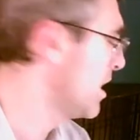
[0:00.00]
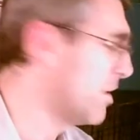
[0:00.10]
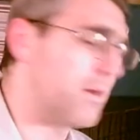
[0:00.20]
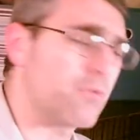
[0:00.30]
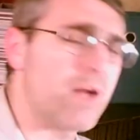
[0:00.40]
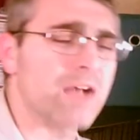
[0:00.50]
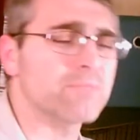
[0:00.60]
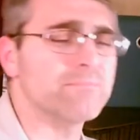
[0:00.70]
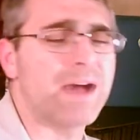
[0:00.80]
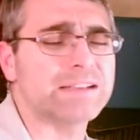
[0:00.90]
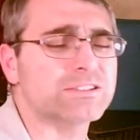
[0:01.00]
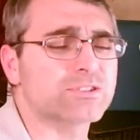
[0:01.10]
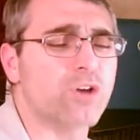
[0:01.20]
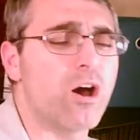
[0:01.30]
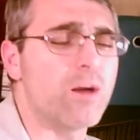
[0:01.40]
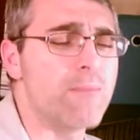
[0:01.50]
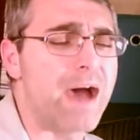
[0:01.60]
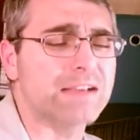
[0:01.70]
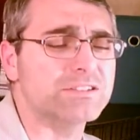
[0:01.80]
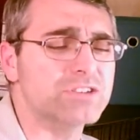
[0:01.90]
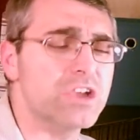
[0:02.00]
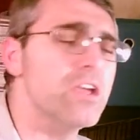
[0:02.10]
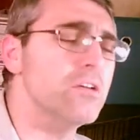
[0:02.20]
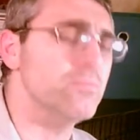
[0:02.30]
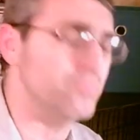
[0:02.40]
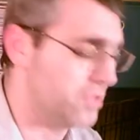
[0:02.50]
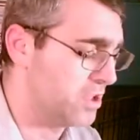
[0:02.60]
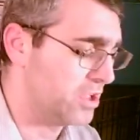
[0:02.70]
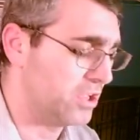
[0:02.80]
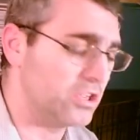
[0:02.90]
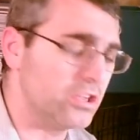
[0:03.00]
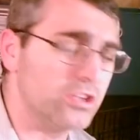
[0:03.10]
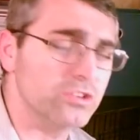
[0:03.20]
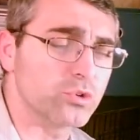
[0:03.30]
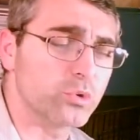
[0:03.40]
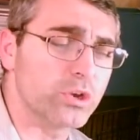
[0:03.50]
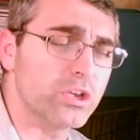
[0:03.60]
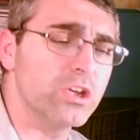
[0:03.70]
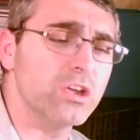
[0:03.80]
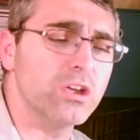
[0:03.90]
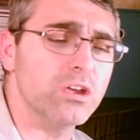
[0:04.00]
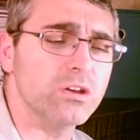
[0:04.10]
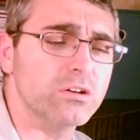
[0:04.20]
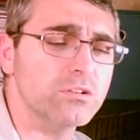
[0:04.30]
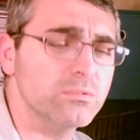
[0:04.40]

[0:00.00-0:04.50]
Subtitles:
rock, my soul, my shield. He's the wheel